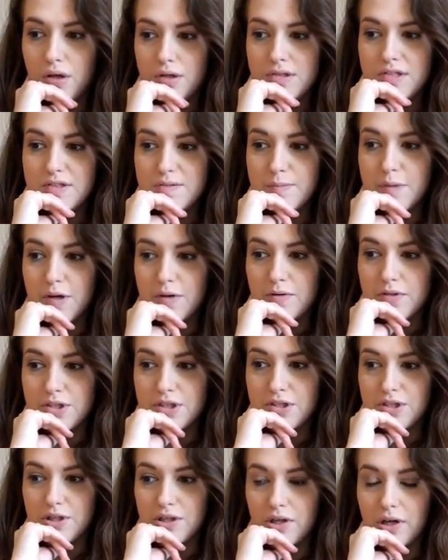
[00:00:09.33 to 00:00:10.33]
spoke
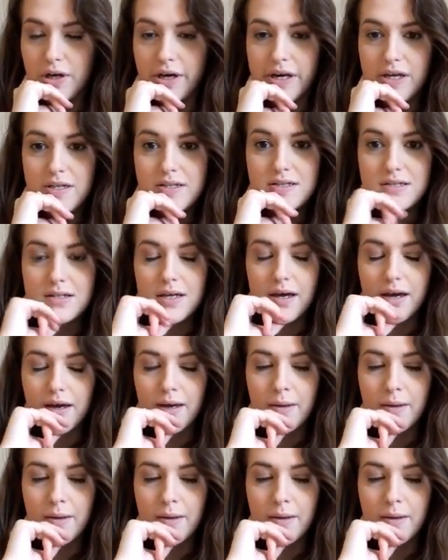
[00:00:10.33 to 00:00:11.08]
to you guys.